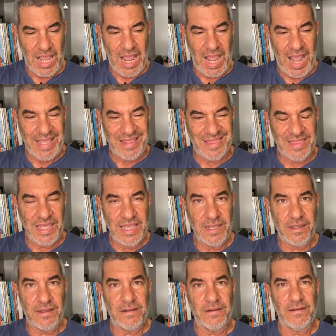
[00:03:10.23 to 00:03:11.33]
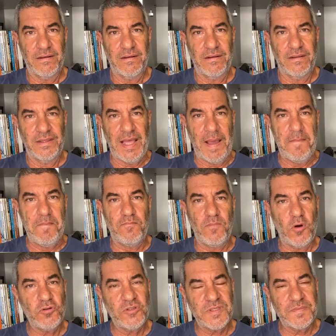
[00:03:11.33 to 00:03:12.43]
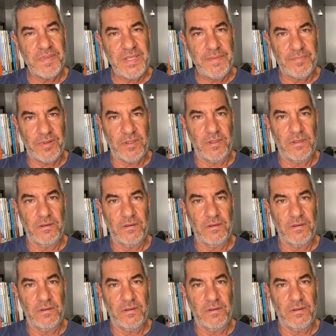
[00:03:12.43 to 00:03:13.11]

I think that most people